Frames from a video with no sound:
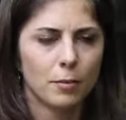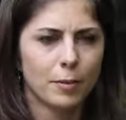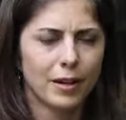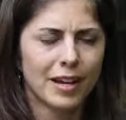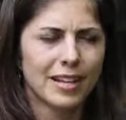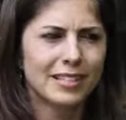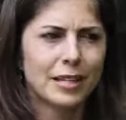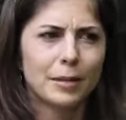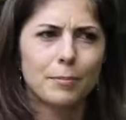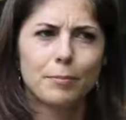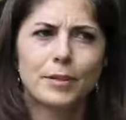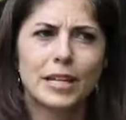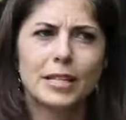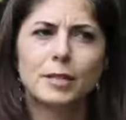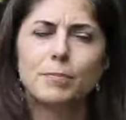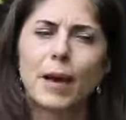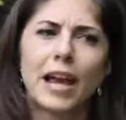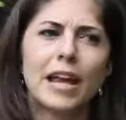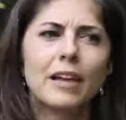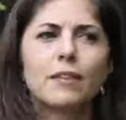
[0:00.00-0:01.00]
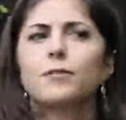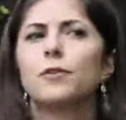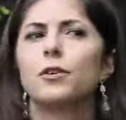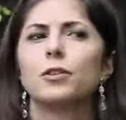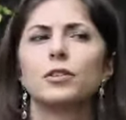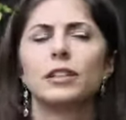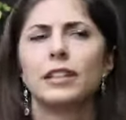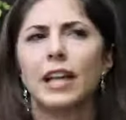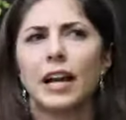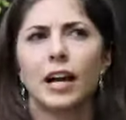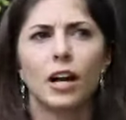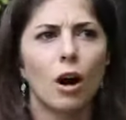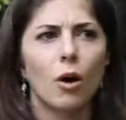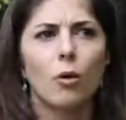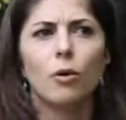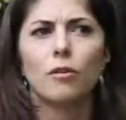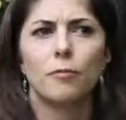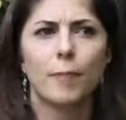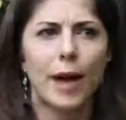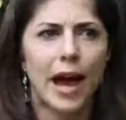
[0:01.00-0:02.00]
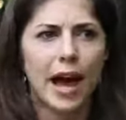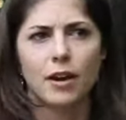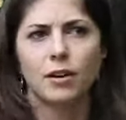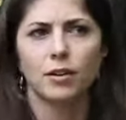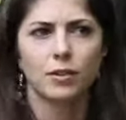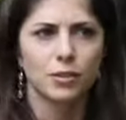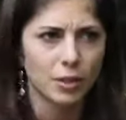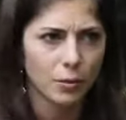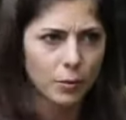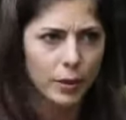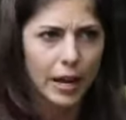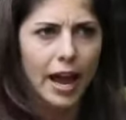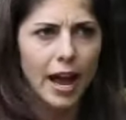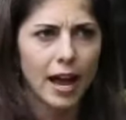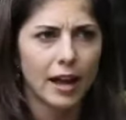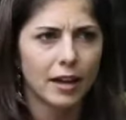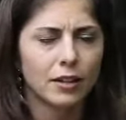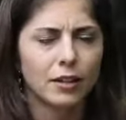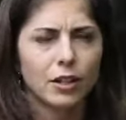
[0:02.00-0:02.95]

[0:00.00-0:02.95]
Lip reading: because it's painful to let go of patterns that we had.